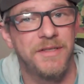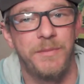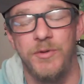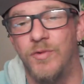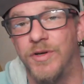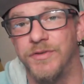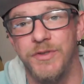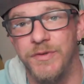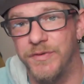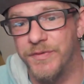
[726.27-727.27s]
It could be 1,
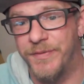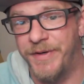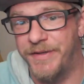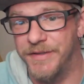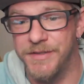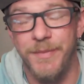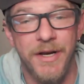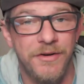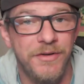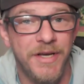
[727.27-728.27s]
2, 3, it doesn't
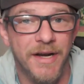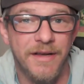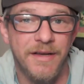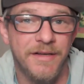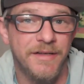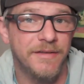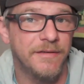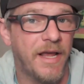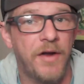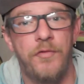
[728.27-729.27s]
matter. You got to hit it
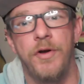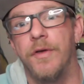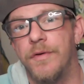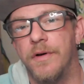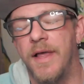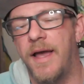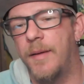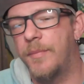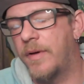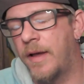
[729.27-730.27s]
every other
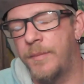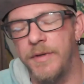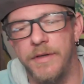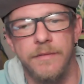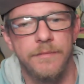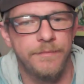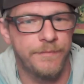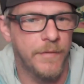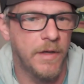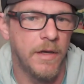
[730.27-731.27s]
lap. I mean,
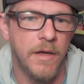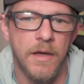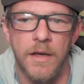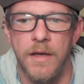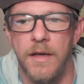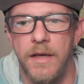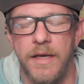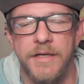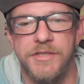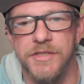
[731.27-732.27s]

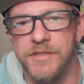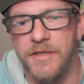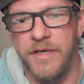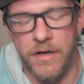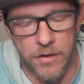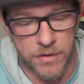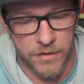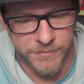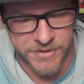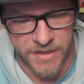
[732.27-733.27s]
it all
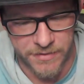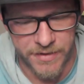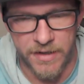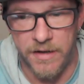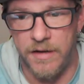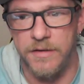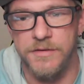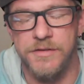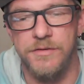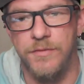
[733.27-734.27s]
comes down
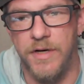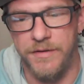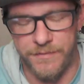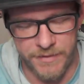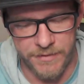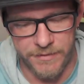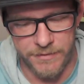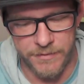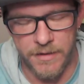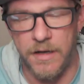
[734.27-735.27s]
to what
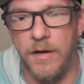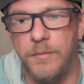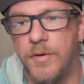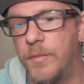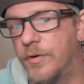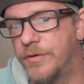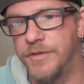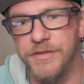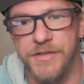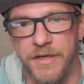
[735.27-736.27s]
the
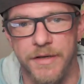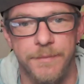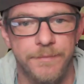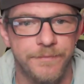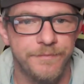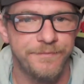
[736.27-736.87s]
promoter is thinking.